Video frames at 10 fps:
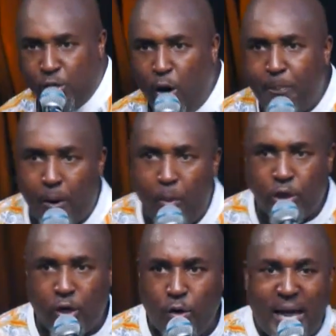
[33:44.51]
No
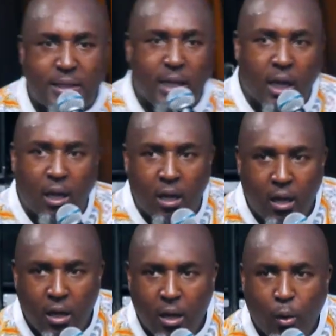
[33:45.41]
promotion, no nothing.
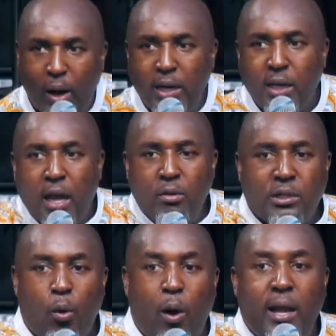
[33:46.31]
One
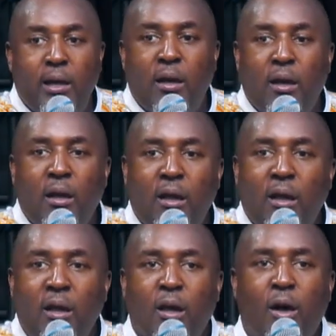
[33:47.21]
encounter, one.
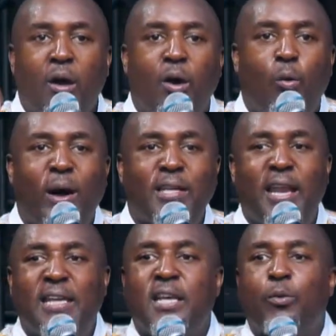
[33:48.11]
What did
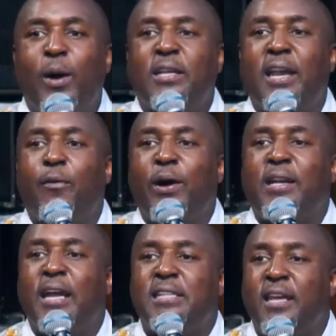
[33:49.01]
I say? Why did
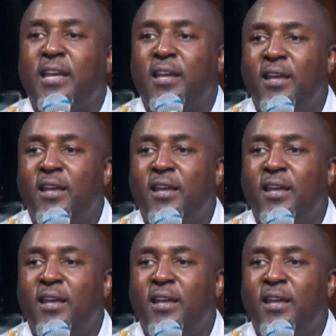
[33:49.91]
I say?